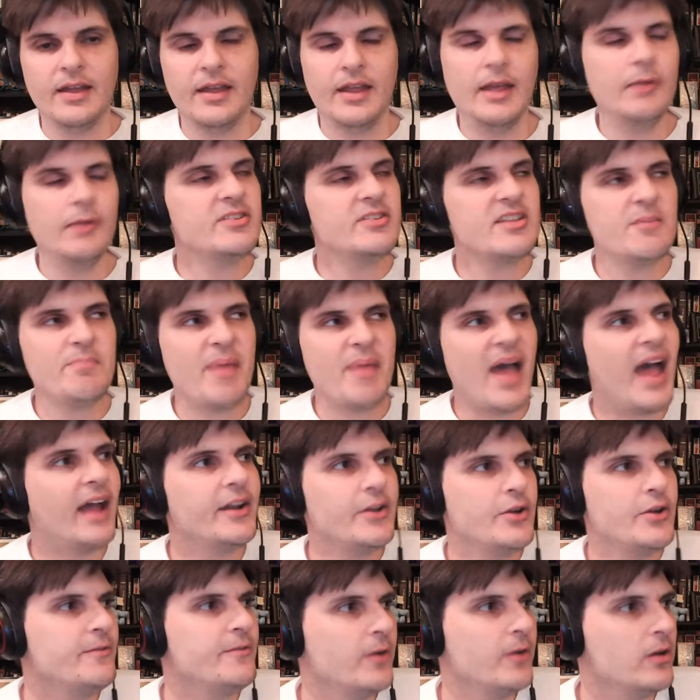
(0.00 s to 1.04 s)
It was a bad
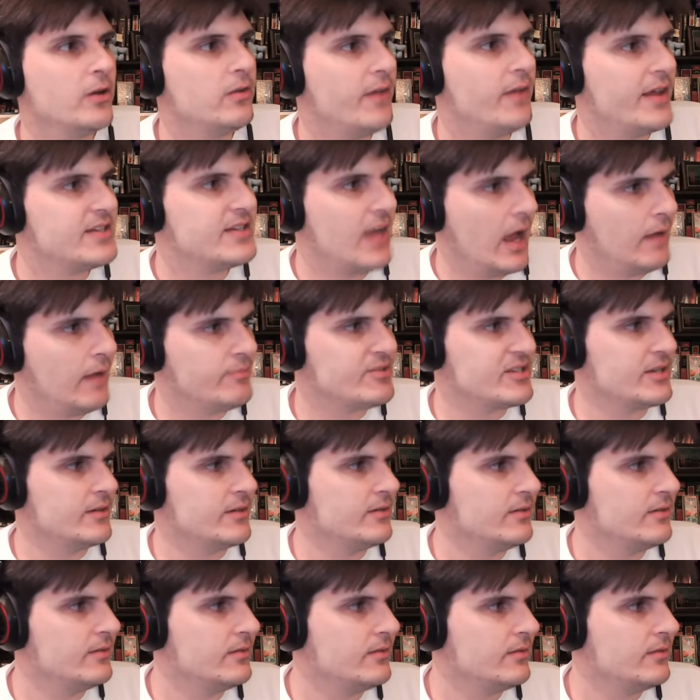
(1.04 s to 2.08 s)
year for Klay Thompson.
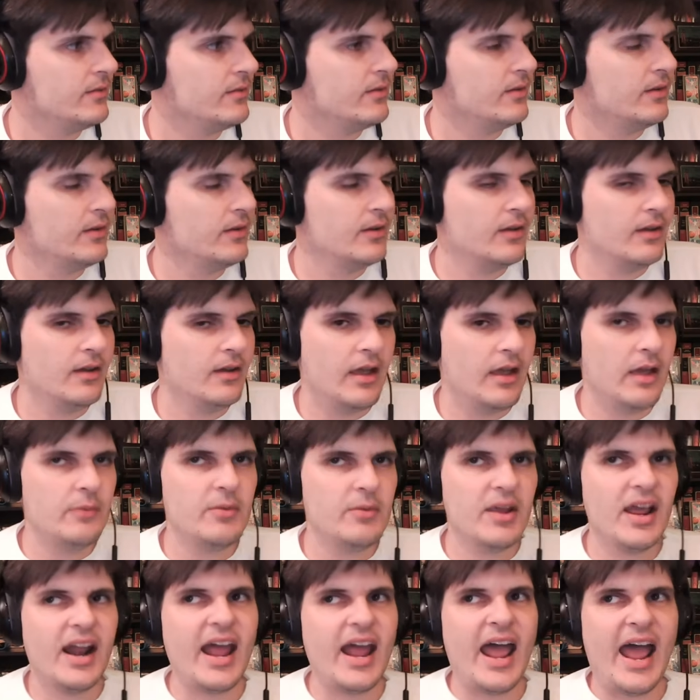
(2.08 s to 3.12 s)
And we
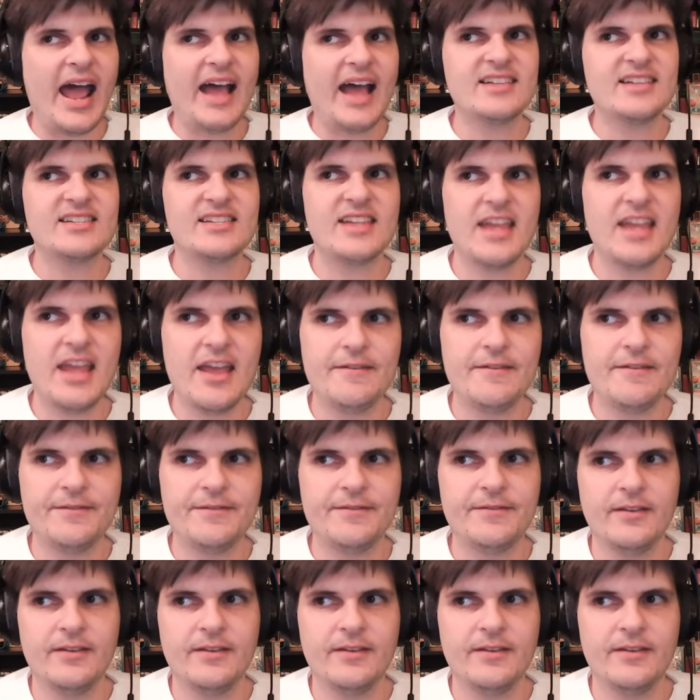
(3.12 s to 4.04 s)
got to ask if